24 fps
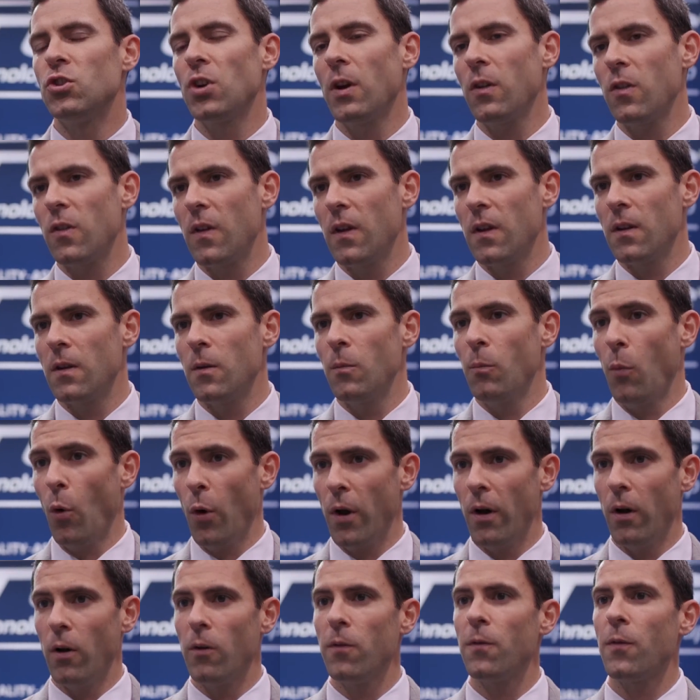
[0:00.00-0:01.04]
Justin
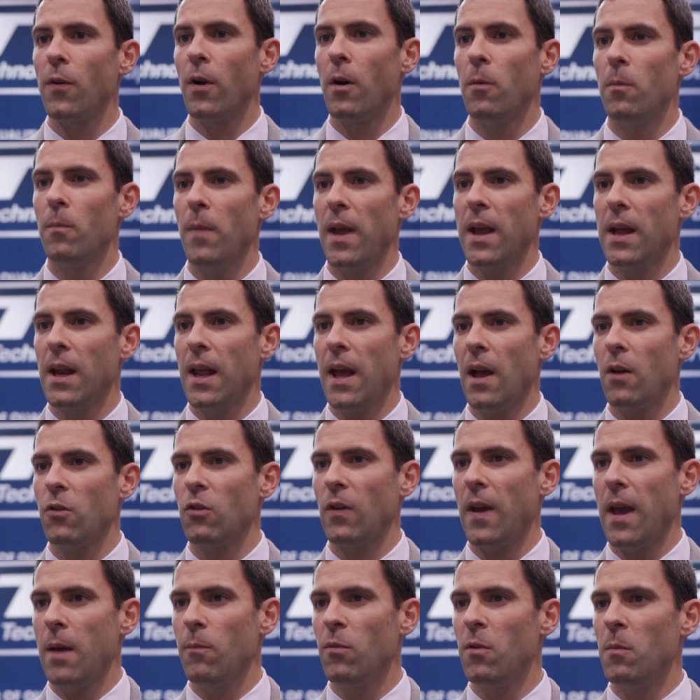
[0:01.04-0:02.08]
Boyle from A D
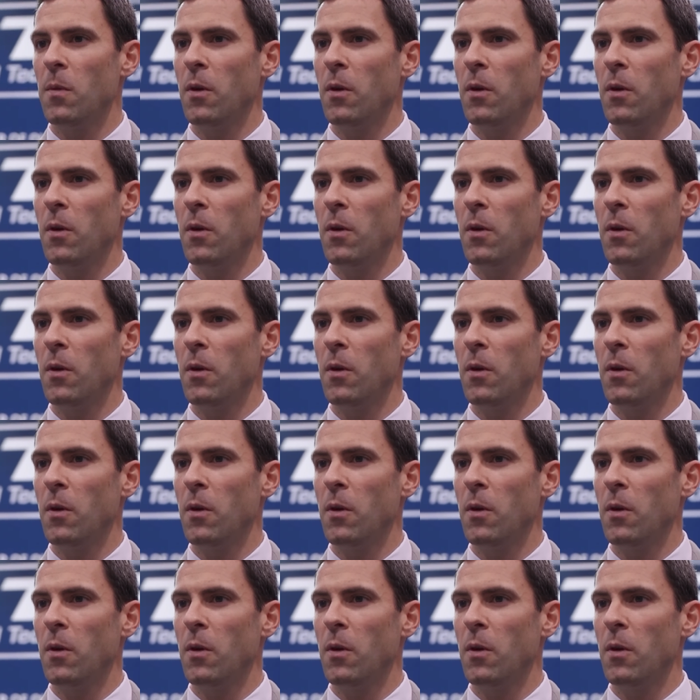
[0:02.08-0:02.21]
S came to